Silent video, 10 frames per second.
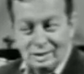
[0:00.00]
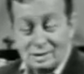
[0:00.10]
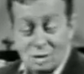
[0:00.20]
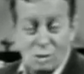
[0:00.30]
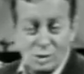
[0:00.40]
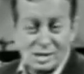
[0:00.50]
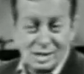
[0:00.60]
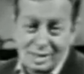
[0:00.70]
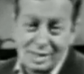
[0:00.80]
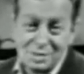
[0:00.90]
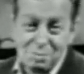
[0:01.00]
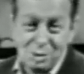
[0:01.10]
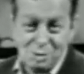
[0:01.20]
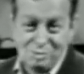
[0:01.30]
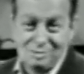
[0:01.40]
It's called When Sunny Gets
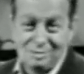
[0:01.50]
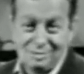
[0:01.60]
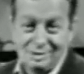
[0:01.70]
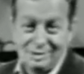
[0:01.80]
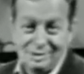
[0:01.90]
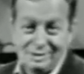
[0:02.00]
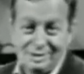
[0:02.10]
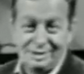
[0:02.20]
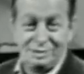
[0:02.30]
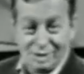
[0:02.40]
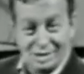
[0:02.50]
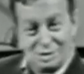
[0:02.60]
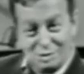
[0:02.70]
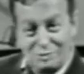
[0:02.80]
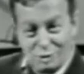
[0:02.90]
Blue, and we'd like
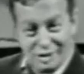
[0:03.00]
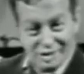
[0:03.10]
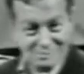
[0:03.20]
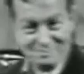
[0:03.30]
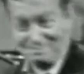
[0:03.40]
to do it for you now.